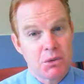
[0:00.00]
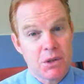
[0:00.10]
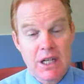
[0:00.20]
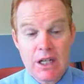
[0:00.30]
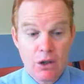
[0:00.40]
to
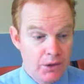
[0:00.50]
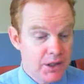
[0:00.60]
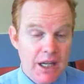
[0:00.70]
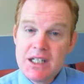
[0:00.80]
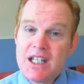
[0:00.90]
understand. God
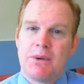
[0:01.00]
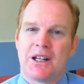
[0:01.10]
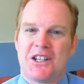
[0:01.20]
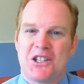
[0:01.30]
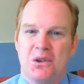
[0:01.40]
does expect
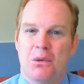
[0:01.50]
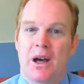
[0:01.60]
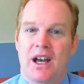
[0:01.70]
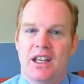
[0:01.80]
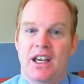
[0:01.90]
us to
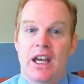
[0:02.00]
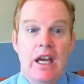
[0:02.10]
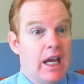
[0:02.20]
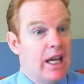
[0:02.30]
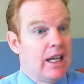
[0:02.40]
obey.
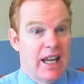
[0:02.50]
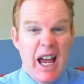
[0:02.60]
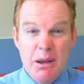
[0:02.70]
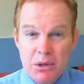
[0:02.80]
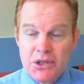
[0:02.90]
He
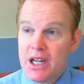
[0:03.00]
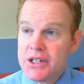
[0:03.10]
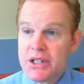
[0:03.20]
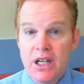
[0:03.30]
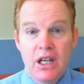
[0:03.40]
enables
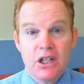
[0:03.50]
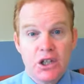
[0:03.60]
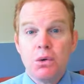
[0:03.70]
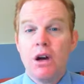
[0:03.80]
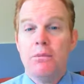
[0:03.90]
us
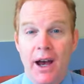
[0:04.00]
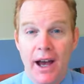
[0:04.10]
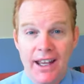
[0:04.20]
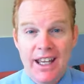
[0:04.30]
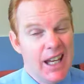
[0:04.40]
to obey.
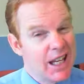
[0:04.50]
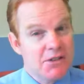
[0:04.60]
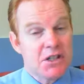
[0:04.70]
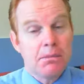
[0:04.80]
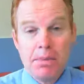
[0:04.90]
He
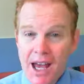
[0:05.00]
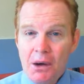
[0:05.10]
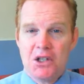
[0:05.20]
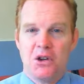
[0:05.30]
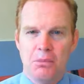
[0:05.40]
gives us the power
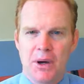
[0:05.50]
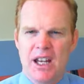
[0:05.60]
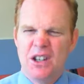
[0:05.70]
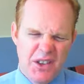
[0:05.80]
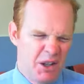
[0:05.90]
to obey.
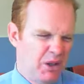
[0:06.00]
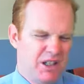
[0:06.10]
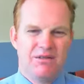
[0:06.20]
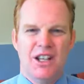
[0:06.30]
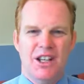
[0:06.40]
Not that we
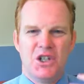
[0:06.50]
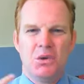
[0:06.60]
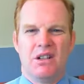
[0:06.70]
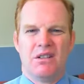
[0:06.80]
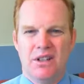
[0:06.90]
do
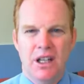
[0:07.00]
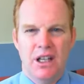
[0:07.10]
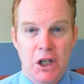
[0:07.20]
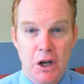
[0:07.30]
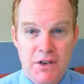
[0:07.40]
it,
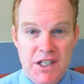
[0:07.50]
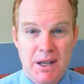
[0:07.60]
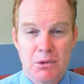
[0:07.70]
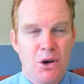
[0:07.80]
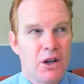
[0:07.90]
for
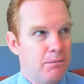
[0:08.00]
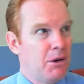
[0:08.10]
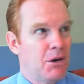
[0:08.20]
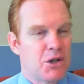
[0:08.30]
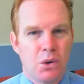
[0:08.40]
some kind of
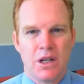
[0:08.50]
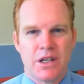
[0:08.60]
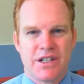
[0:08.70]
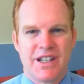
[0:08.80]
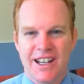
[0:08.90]
meritorious